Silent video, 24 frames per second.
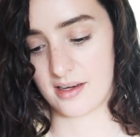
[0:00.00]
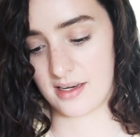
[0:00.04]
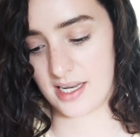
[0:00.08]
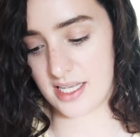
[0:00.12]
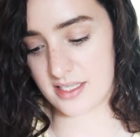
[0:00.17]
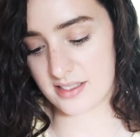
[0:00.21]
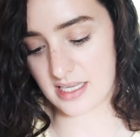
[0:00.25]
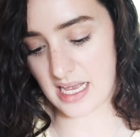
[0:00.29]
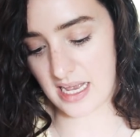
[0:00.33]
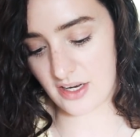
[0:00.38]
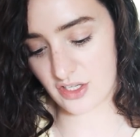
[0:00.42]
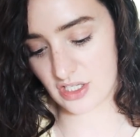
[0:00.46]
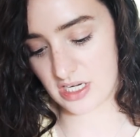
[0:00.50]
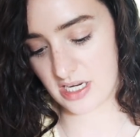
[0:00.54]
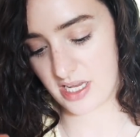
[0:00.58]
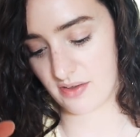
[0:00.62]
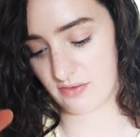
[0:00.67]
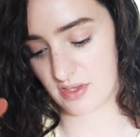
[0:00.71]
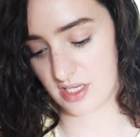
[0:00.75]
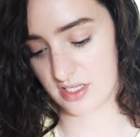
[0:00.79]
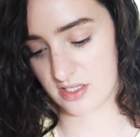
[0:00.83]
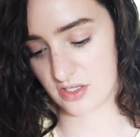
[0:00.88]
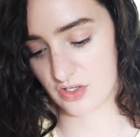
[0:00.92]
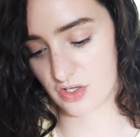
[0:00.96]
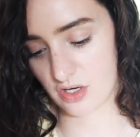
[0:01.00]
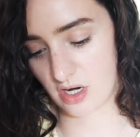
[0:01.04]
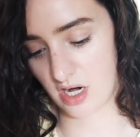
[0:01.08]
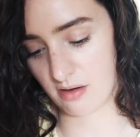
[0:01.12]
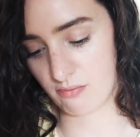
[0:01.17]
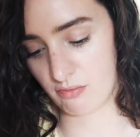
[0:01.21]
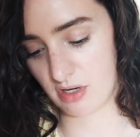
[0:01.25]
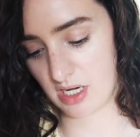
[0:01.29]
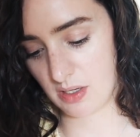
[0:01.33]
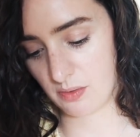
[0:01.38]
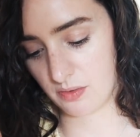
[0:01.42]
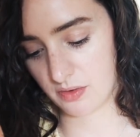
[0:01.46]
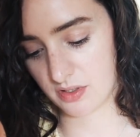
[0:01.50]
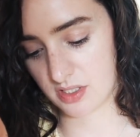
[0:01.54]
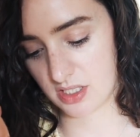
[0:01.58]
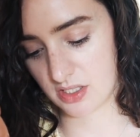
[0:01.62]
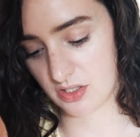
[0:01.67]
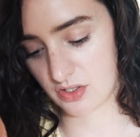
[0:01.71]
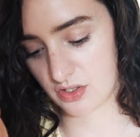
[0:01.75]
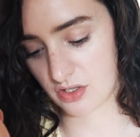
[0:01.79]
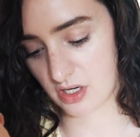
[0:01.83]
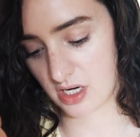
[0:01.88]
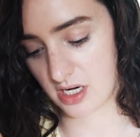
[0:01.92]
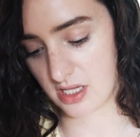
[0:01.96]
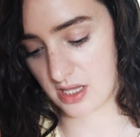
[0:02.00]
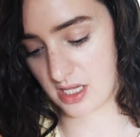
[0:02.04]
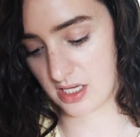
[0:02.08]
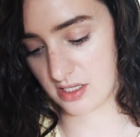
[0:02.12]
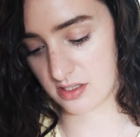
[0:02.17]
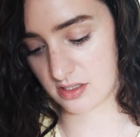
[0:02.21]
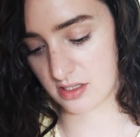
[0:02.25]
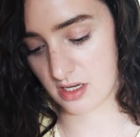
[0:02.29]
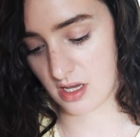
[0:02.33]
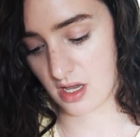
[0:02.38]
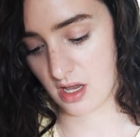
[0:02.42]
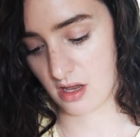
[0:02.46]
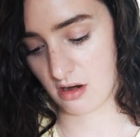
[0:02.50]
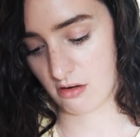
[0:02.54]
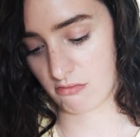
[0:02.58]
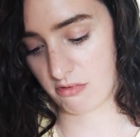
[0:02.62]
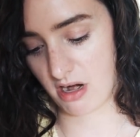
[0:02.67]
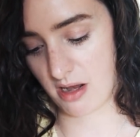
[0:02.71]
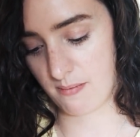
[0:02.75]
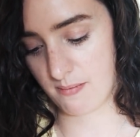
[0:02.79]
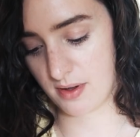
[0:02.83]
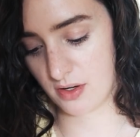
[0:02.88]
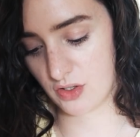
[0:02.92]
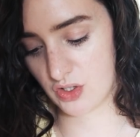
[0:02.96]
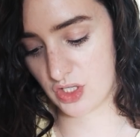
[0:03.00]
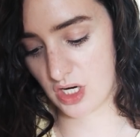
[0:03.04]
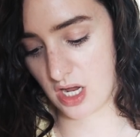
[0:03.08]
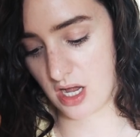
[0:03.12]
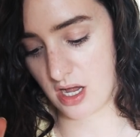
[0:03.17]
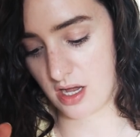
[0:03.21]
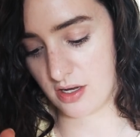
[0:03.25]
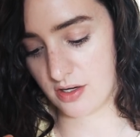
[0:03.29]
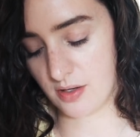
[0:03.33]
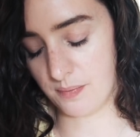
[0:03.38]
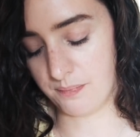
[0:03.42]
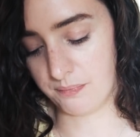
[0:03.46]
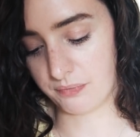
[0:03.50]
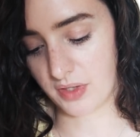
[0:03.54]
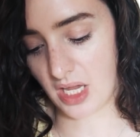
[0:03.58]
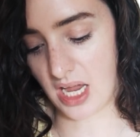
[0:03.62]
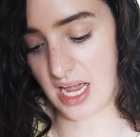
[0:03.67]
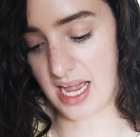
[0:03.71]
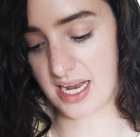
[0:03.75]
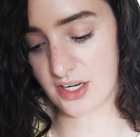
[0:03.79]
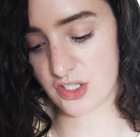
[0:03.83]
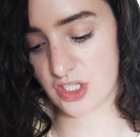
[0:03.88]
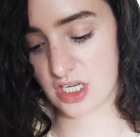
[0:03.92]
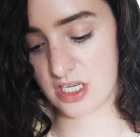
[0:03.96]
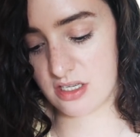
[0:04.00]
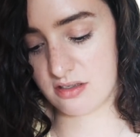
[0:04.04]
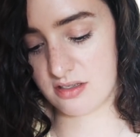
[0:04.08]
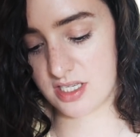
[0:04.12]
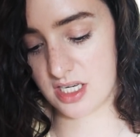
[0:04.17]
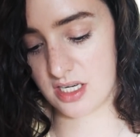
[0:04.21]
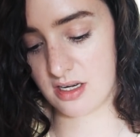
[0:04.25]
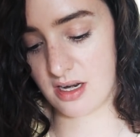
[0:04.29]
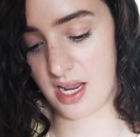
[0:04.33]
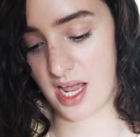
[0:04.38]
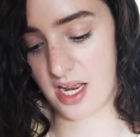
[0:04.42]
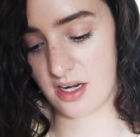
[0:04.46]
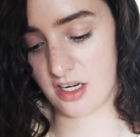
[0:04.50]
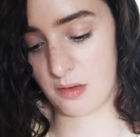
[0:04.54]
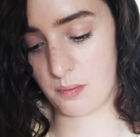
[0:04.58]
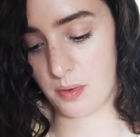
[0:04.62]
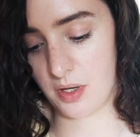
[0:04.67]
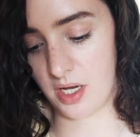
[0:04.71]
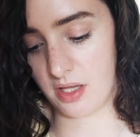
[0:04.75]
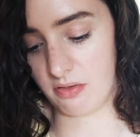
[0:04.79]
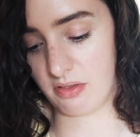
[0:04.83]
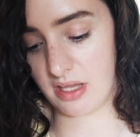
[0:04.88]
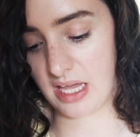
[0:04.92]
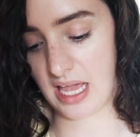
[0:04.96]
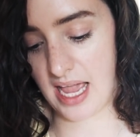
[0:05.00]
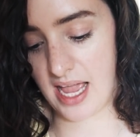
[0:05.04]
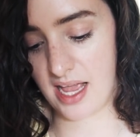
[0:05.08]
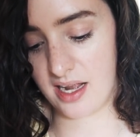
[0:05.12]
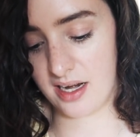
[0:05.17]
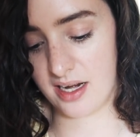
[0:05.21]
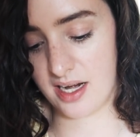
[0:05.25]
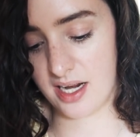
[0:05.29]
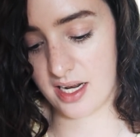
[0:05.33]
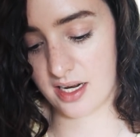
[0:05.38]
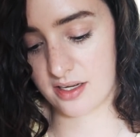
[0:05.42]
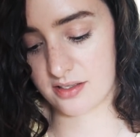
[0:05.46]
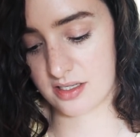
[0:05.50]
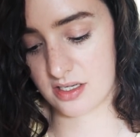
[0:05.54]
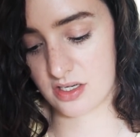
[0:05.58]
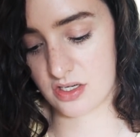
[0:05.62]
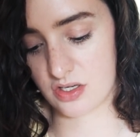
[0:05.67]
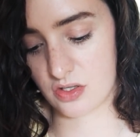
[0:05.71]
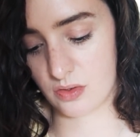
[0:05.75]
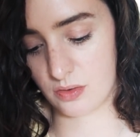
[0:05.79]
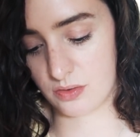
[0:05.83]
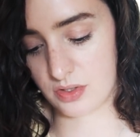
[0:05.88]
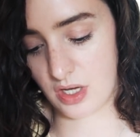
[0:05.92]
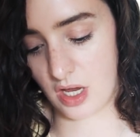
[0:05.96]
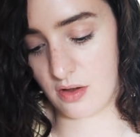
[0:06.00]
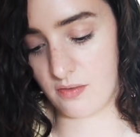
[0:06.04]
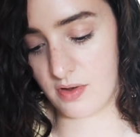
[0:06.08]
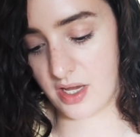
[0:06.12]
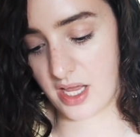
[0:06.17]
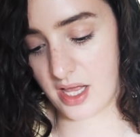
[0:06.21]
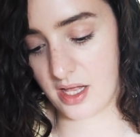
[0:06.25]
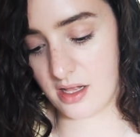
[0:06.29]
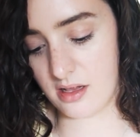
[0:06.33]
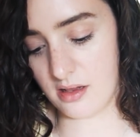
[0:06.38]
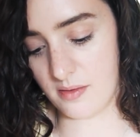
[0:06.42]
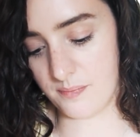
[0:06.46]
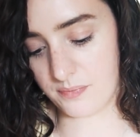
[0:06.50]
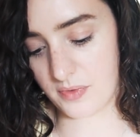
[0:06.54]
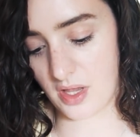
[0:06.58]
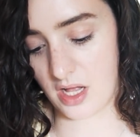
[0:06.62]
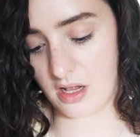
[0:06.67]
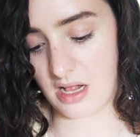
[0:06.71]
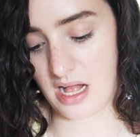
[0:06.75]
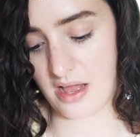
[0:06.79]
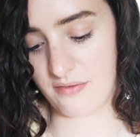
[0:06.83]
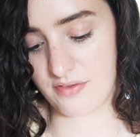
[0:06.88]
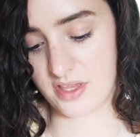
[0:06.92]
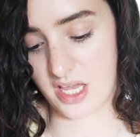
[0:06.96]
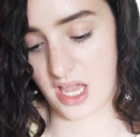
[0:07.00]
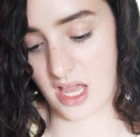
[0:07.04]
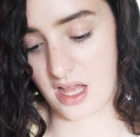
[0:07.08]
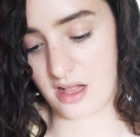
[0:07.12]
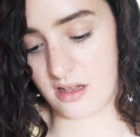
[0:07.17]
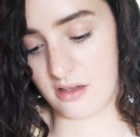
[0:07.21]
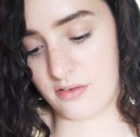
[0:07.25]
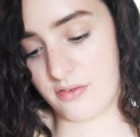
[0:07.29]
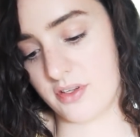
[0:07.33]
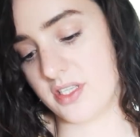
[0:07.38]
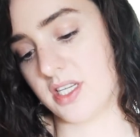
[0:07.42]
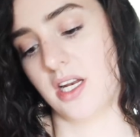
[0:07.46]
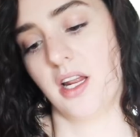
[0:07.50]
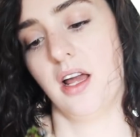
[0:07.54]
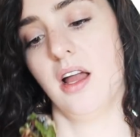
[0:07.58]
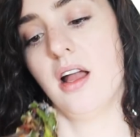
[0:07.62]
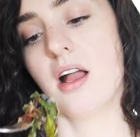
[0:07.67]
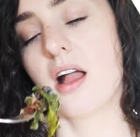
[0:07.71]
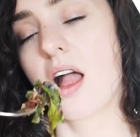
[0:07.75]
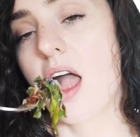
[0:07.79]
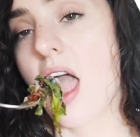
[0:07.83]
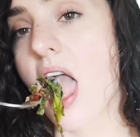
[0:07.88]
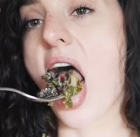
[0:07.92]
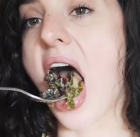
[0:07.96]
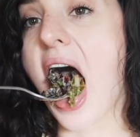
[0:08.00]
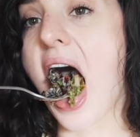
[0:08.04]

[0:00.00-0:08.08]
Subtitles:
Let's actually give this a try. I'm really wanting to try this rainbow chard. I actually didn't end up putting the kale in it because I just thought it was overkill. I'll have the kale for dinner.